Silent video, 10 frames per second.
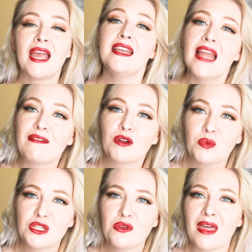I
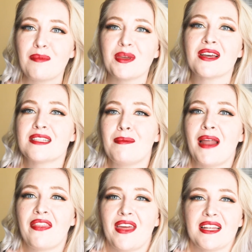never would do that because I'm
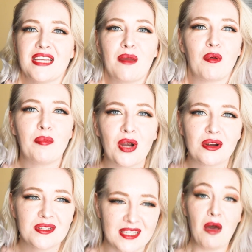not that type of
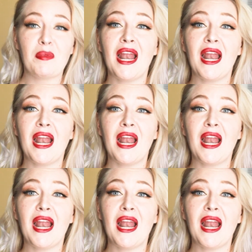person.